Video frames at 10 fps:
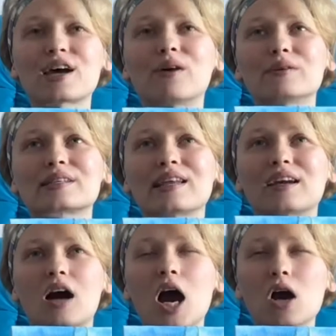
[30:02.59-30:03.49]
I was like,
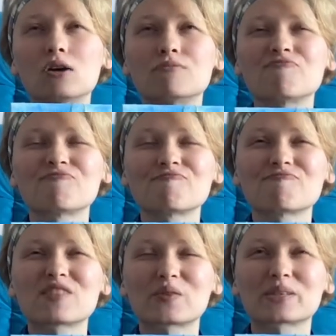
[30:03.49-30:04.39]
oh,
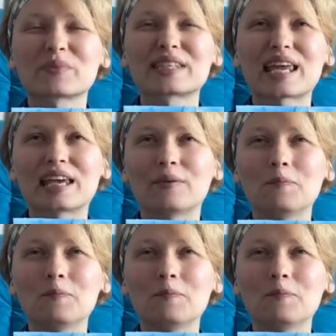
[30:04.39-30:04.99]
there was a mistake.